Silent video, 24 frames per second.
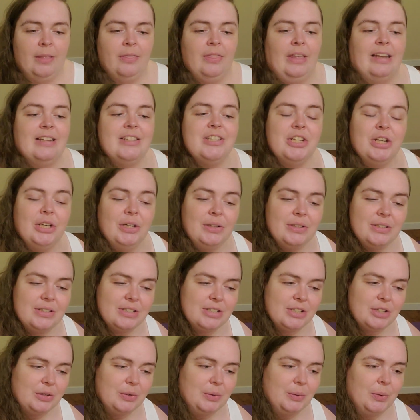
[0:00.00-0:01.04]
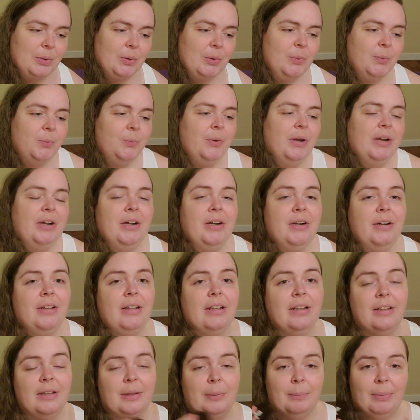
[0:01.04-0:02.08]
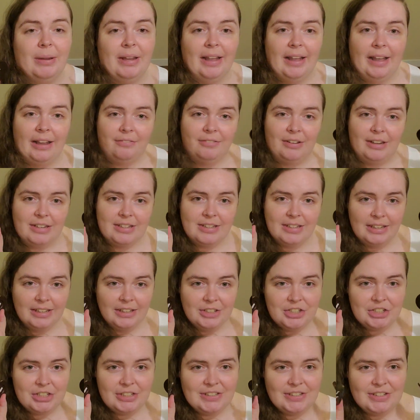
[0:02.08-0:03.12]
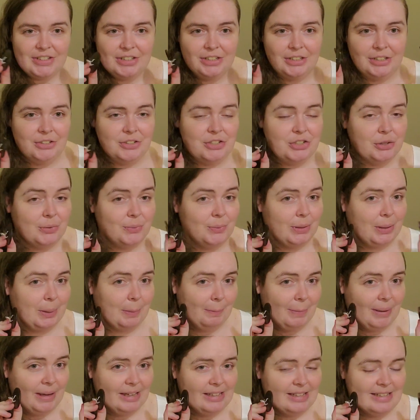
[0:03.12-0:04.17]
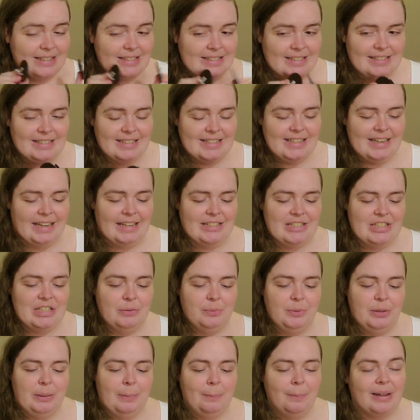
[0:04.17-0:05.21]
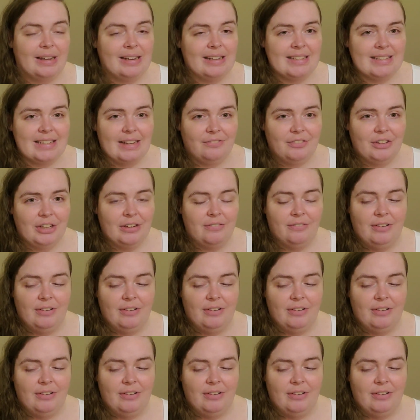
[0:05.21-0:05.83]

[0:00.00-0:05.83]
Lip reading: That's also where it can be advantageous to use your wooden buttons instead. So the wooden buttons have the